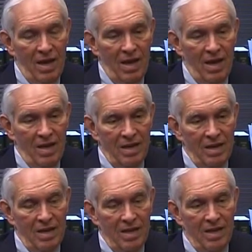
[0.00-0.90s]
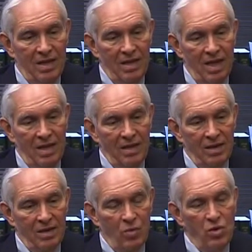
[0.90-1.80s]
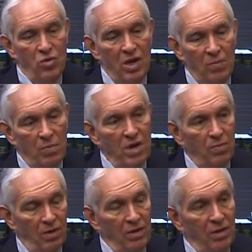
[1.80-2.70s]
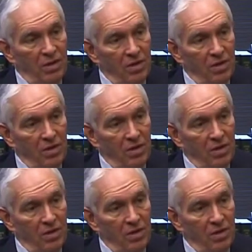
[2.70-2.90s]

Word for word: And when you get people,